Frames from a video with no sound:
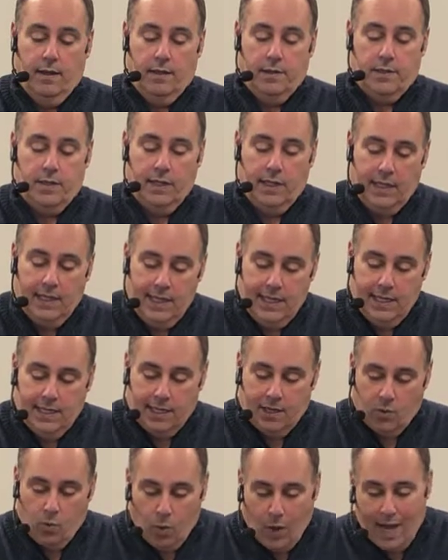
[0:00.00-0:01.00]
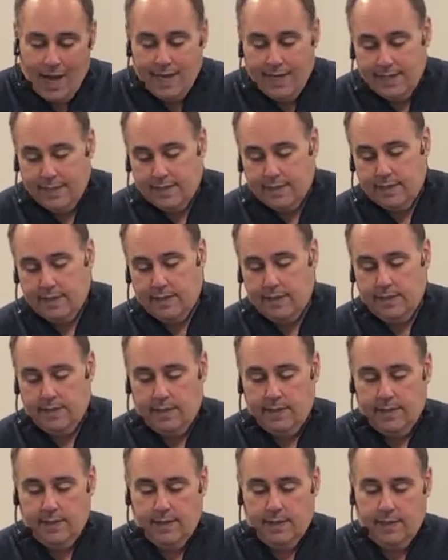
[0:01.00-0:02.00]
To lead a quiet
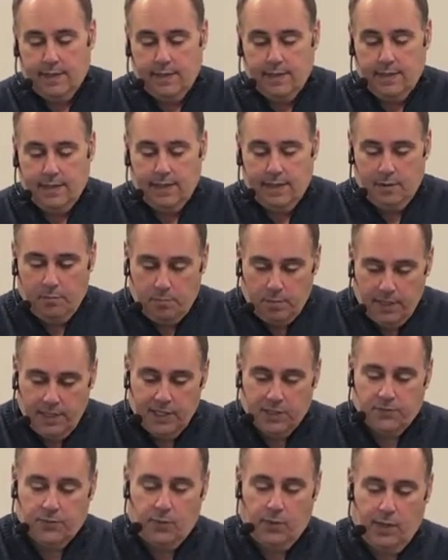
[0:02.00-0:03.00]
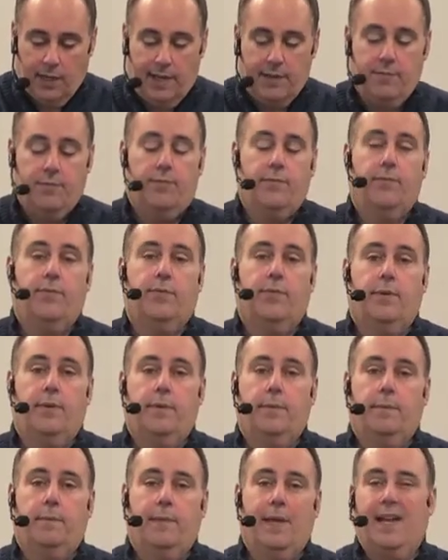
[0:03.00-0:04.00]
and peaceful life.
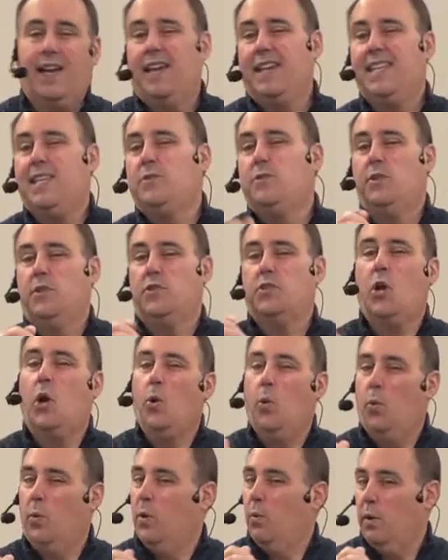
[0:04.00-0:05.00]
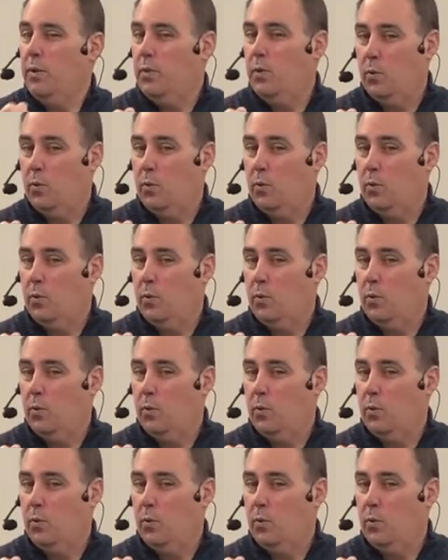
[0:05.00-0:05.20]
That kind of gives you the tone of what the